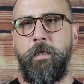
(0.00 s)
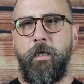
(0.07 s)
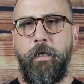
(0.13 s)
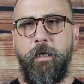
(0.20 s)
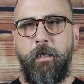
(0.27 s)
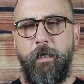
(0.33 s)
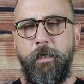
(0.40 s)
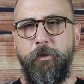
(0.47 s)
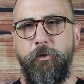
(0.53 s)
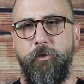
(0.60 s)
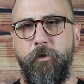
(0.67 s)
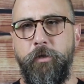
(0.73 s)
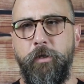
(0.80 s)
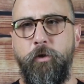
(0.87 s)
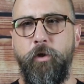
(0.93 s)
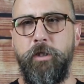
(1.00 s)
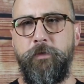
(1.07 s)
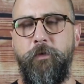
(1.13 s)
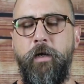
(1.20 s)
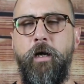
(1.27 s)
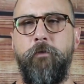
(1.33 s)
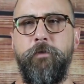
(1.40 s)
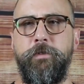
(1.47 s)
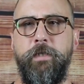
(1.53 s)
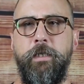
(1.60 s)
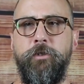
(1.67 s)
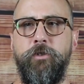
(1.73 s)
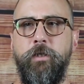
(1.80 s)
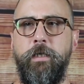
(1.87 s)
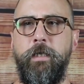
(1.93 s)
During the course of our
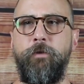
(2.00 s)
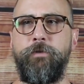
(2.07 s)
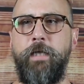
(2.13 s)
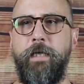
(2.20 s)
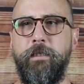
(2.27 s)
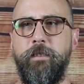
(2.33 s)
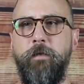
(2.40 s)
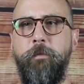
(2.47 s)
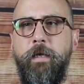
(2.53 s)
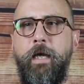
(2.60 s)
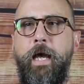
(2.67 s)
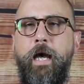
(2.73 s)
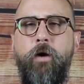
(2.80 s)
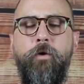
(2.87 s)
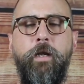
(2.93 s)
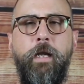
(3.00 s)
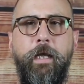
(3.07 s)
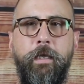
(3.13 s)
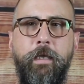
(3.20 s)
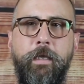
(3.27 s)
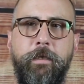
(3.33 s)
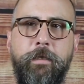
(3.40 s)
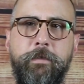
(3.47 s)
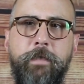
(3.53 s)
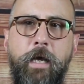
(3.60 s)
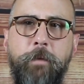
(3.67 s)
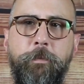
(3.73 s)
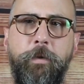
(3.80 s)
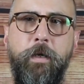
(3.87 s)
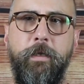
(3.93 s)
conversation, he was asking me, how did I let this
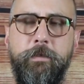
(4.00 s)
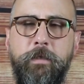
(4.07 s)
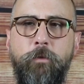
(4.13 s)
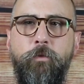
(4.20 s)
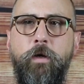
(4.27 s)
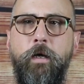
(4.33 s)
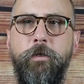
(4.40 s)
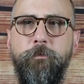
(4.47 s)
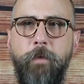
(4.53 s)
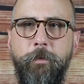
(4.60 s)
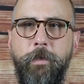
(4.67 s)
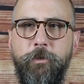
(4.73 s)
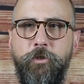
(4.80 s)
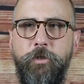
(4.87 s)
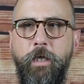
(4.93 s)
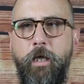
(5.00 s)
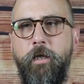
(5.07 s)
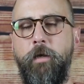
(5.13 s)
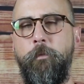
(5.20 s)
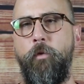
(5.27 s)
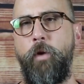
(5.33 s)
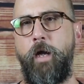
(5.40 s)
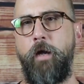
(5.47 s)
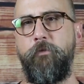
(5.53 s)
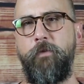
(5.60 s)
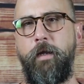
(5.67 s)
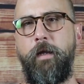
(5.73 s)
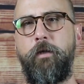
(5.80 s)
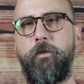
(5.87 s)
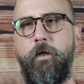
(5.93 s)
happen? And I said, well, maybe I should tell you I'm a
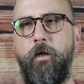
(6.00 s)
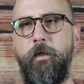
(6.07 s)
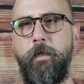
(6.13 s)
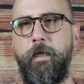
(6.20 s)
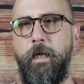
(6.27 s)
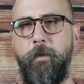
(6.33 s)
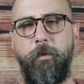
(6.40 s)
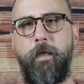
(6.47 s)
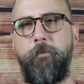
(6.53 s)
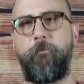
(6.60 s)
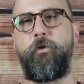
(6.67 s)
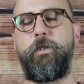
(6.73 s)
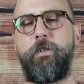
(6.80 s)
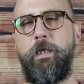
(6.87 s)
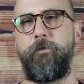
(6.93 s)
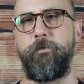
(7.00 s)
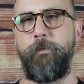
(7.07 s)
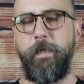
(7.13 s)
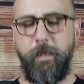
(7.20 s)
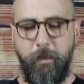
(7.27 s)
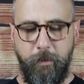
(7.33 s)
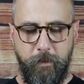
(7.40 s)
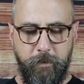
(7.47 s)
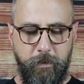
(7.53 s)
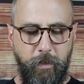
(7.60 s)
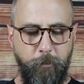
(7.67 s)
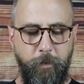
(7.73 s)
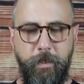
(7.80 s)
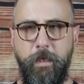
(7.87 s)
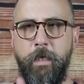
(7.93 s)
recovering alcoholic. And I wish I was making this
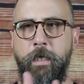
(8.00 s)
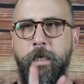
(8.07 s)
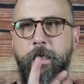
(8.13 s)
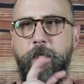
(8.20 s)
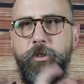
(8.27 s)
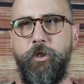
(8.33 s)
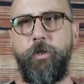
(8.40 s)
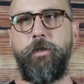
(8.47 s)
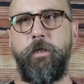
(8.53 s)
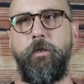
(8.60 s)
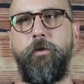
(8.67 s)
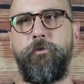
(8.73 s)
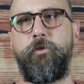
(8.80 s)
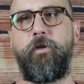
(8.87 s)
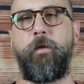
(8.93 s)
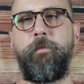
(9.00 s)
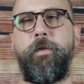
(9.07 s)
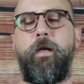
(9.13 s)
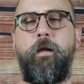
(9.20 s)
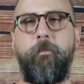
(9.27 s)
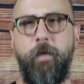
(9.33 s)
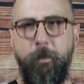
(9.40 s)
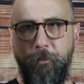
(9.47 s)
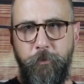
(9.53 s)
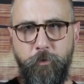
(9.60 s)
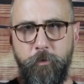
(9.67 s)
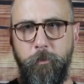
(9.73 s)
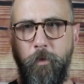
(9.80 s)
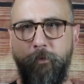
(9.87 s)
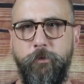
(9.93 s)
up, but he took the notes, crumbled them up, threw
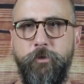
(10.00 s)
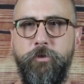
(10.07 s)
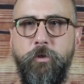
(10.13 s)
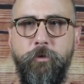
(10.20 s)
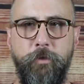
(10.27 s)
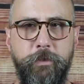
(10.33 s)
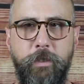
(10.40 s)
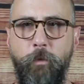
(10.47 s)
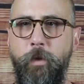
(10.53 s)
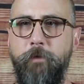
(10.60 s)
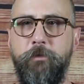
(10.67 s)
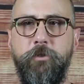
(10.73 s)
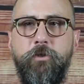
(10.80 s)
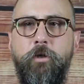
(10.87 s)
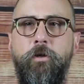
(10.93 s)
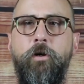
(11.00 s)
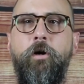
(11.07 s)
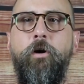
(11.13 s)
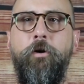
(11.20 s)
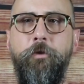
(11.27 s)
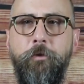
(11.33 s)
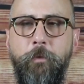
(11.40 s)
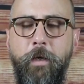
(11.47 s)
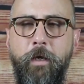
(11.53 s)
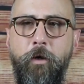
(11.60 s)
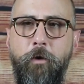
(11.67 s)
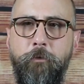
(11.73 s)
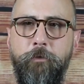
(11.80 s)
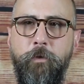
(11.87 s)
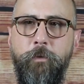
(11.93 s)
them over his shoulder, and said, we have to start all the way
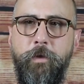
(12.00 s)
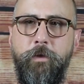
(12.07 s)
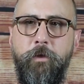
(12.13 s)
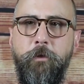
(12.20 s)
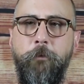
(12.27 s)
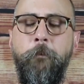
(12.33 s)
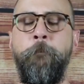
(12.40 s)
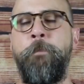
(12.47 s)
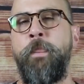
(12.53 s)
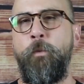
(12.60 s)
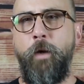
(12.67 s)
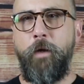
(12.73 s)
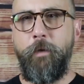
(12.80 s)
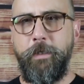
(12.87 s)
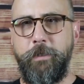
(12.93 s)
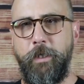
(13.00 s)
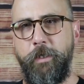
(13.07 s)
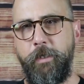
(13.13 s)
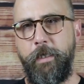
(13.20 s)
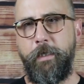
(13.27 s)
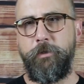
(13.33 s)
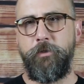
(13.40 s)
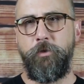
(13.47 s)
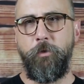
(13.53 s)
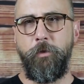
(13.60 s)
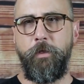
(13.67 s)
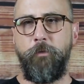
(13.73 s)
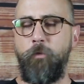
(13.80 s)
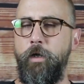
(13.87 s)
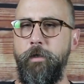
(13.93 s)
over with you. Why do I tell you that
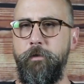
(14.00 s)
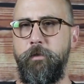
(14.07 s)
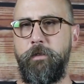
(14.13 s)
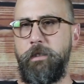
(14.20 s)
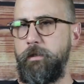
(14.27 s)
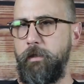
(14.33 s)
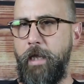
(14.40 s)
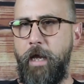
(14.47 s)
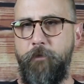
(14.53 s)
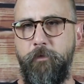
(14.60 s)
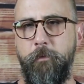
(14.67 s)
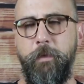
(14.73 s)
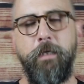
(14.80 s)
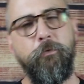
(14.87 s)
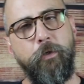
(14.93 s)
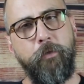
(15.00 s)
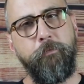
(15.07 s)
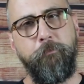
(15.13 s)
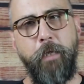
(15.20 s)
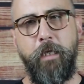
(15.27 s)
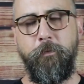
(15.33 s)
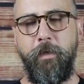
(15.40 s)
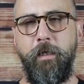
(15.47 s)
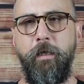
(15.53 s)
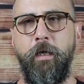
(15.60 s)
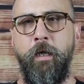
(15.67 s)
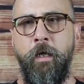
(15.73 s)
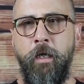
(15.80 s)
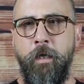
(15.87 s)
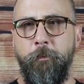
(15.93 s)
story? One, to laugh at me? Well, maybe.
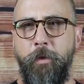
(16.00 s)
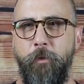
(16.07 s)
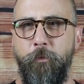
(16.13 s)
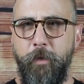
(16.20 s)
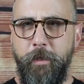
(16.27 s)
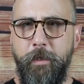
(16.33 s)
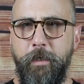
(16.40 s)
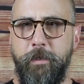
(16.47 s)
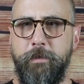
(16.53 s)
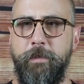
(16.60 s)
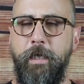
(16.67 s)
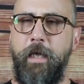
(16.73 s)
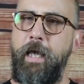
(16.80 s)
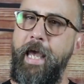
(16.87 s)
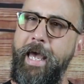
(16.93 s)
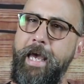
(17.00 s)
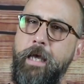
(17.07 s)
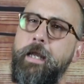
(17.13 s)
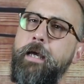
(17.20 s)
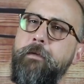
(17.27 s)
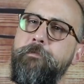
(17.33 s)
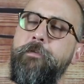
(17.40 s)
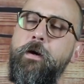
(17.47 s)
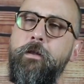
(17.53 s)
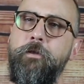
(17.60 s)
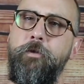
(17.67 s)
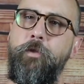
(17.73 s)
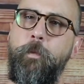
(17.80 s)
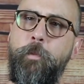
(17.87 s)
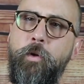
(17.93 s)
But really to say, had I
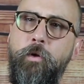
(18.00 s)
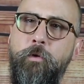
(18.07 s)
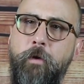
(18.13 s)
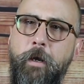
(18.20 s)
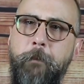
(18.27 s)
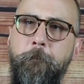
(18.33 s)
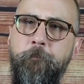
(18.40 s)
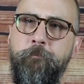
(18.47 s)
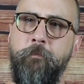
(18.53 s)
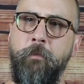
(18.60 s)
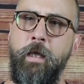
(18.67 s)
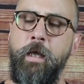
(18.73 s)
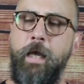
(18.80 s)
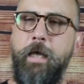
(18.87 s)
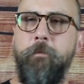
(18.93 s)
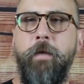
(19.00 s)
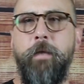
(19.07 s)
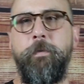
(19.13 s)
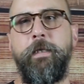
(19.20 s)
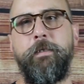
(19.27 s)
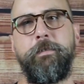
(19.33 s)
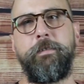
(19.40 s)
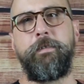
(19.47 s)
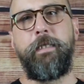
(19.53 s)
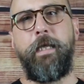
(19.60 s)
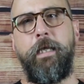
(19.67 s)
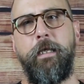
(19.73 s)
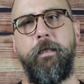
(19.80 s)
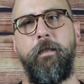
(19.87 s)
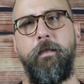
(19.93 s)
followed the program, and maybe
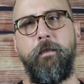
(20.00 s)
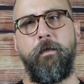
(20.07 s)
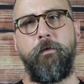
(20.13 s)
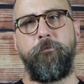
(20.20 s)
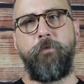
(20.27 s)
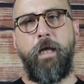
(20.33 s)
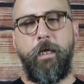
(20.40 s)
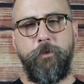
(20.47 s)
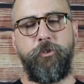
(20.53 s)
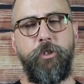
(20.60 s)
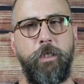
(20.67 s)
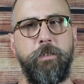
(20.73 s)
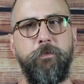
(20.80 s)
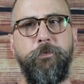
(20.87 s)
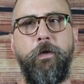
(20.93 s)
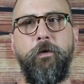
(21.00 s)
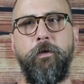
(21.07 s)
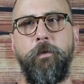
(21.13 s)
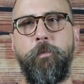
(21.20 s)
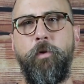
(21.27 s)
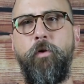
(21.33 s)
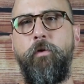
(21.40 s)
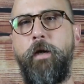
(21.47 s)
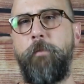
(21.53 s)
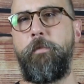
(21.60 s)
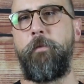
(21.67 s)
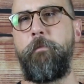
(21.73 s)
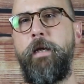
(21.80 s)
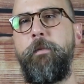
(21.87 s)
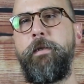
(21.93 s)
instead of not just following the program,
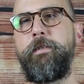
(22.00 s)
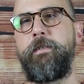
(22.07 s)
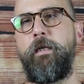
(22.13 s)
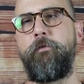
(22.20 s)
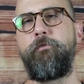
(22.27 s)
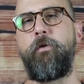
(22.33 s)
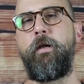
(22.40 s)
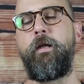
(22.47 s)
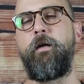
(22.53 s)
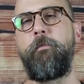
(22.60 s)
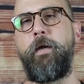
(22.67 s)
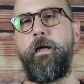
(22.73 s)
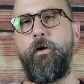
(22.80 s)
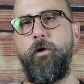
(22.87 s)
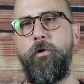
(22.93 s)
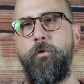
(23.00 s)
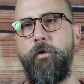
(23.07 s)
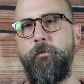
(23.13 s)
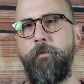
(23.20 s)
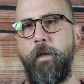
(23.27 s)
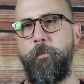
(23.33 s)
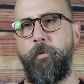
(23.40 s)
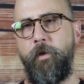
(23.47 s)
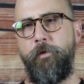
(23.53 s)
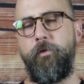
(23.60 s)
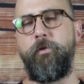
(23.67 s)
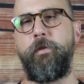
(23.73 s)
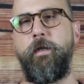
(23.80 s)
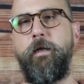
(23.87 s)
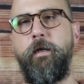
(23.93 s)
but maybe instead of running on my own, if my
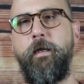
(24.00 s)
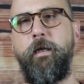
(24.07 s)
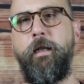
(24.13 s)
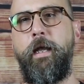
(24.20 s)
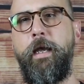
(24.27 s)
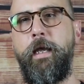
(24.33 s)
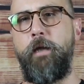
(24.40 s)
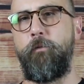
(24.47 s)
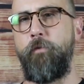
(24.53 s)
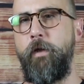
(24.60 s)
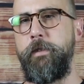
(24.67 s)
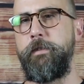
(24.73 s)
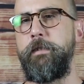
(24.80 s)
brother-in-law and I had run